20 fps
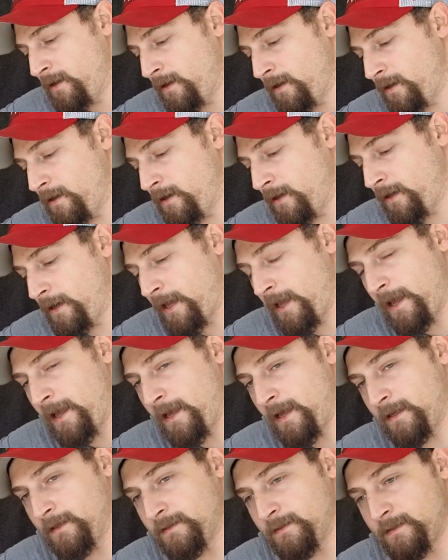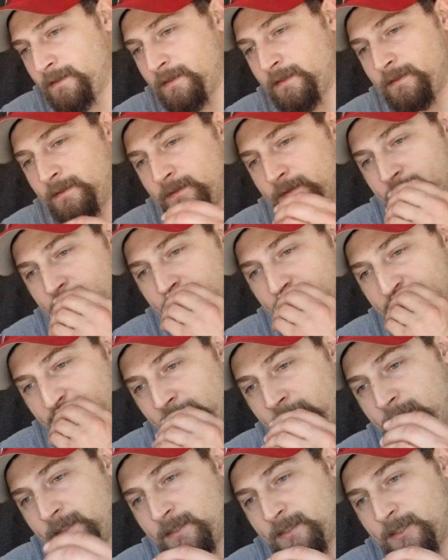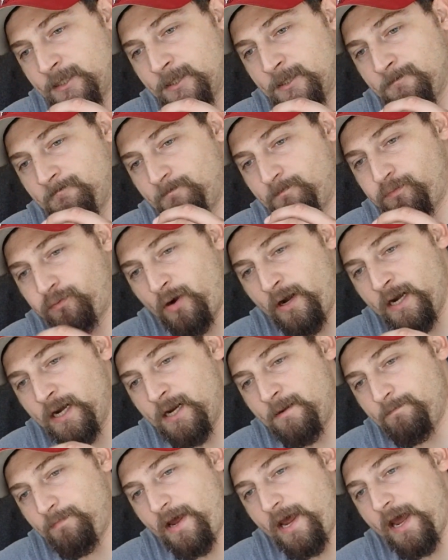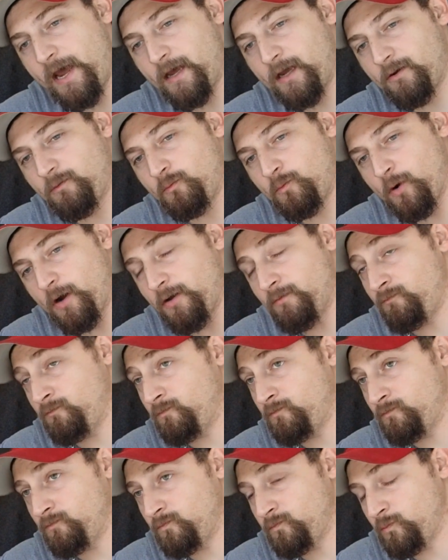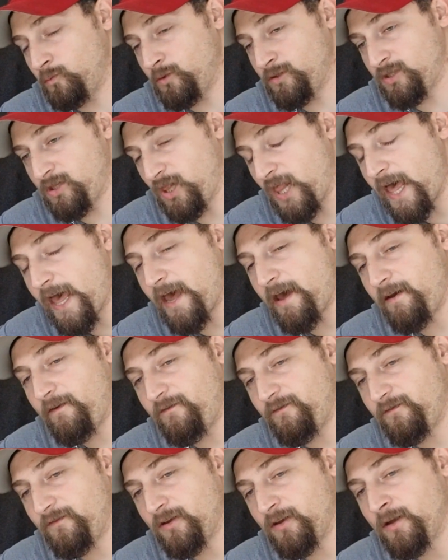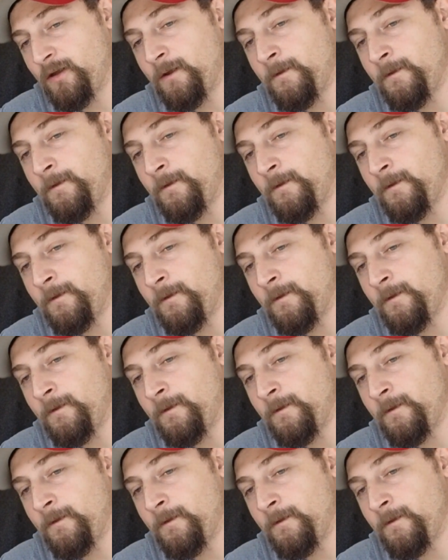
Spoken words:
And since bringing back what was left